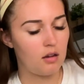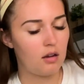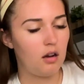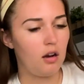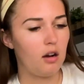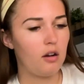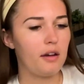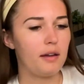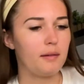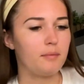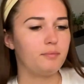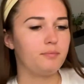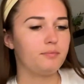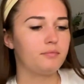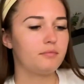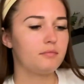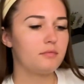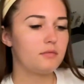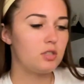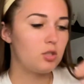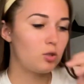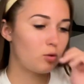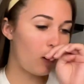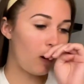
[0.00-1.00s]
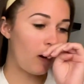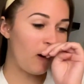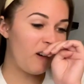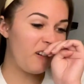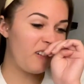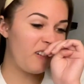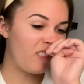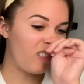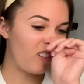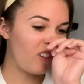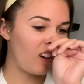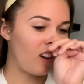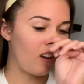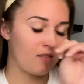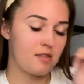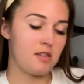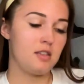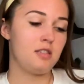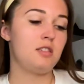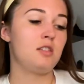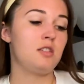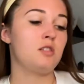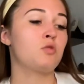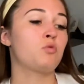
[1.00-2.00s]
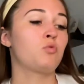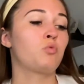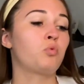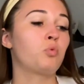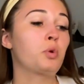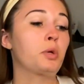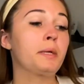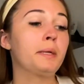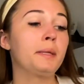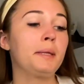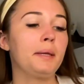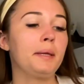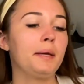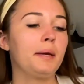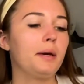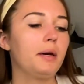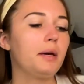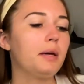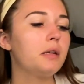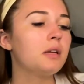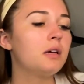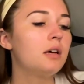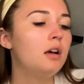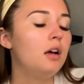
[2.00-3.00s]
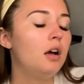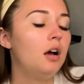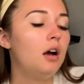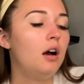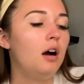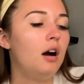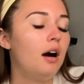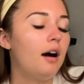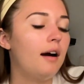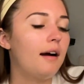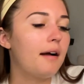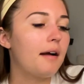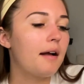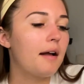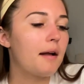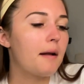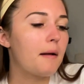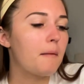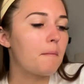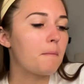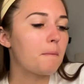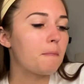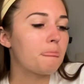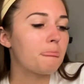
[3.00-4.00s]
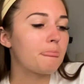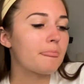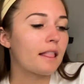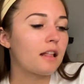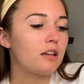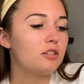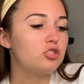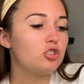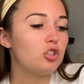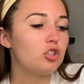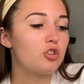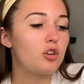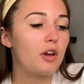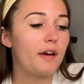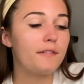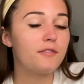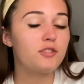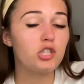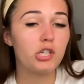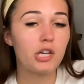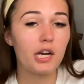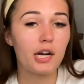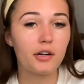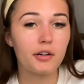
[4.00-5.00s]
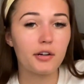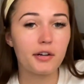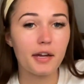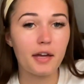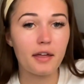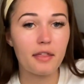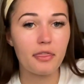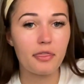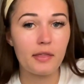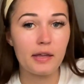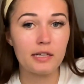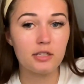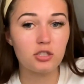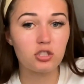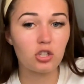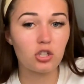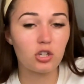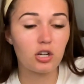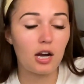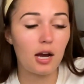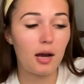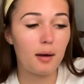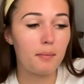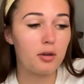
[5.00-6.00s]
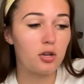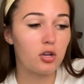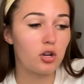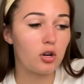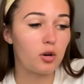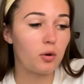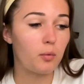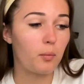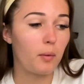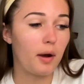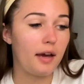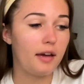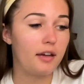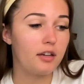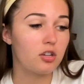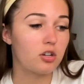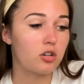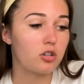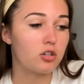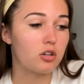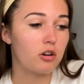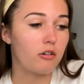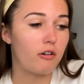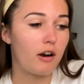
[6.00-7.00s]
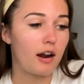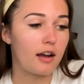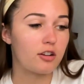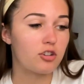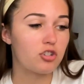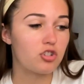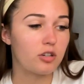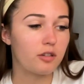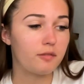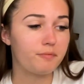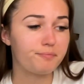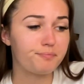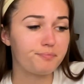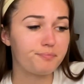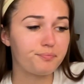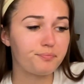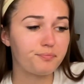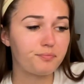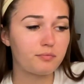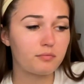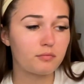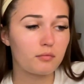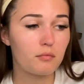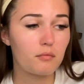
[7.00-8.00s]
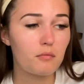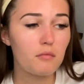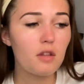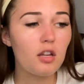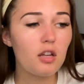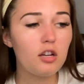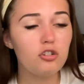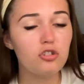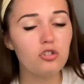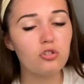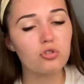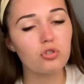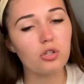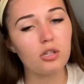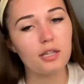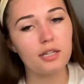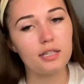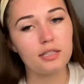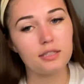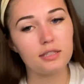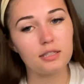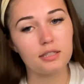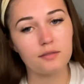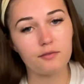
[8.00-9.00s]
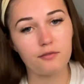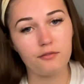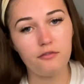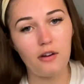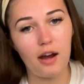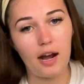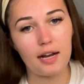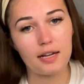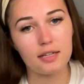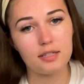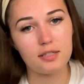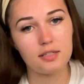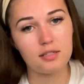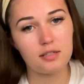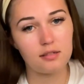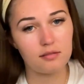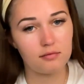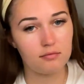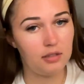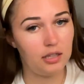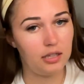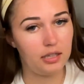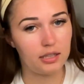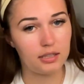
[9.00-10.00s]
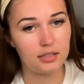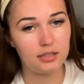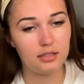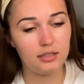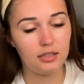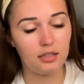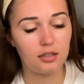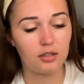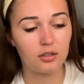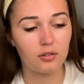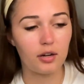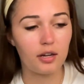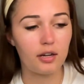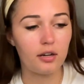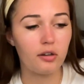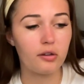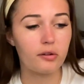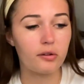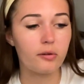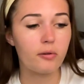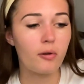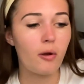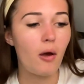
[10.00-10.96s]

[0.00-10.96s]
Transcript: Okay, so overall this is really good. Um, so you have chariot, things are coming your way in your direction. Usually it's fast and accelerated.